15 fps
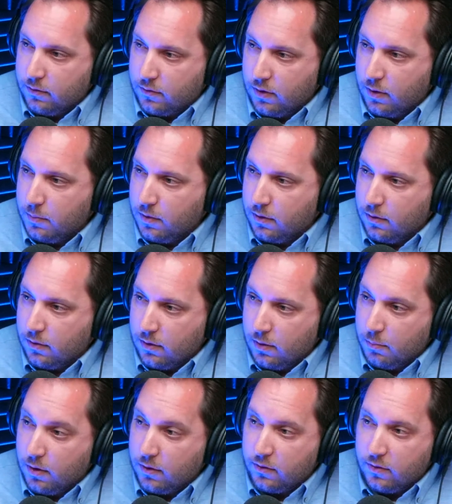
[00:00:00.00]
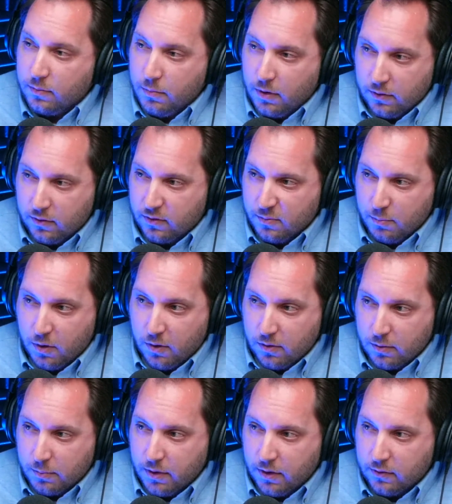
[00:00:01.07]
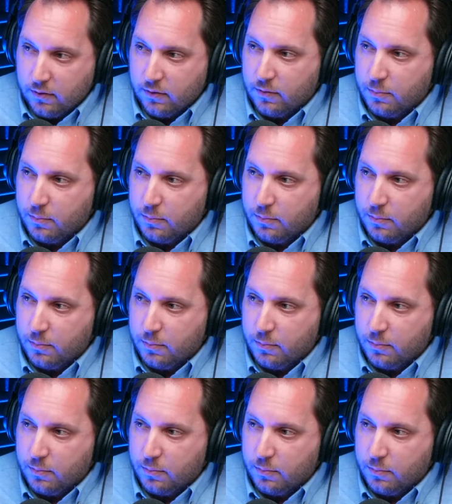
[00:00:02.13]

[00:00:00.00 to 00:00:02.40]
treatment on a much, much smaller basis,